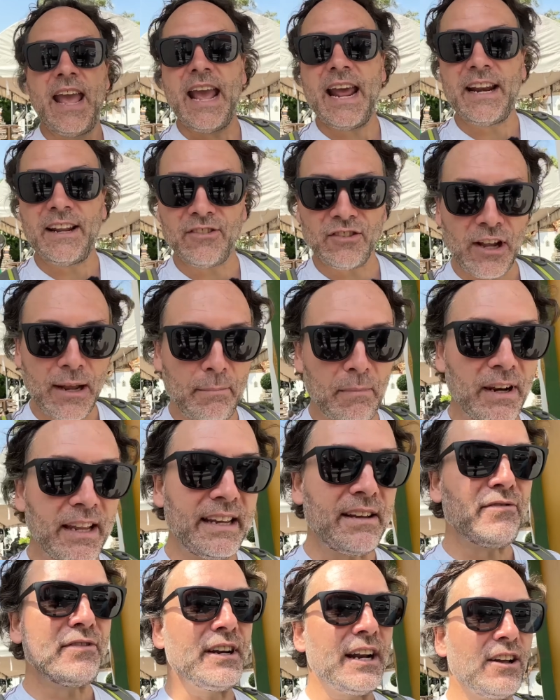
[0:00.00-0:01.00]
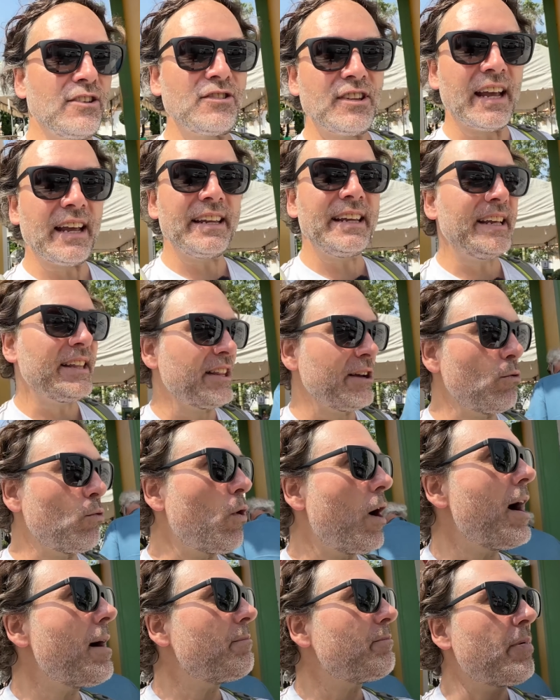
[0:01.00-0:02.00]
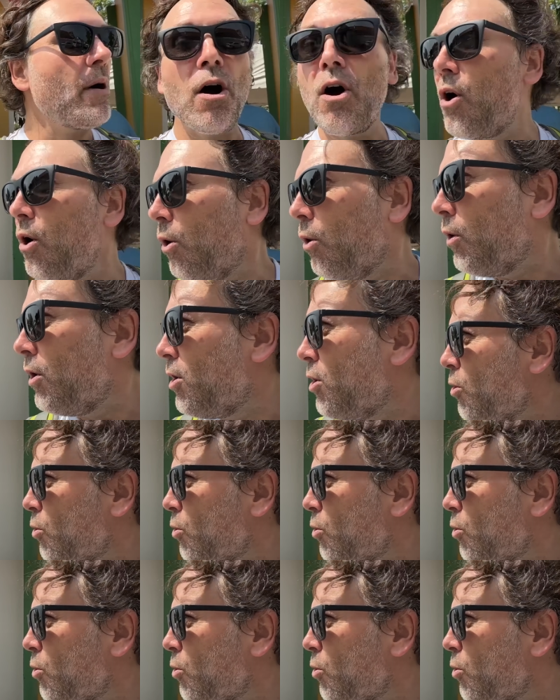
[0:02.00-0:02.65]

And as I'm leaving, I'll tell you that Wat Pho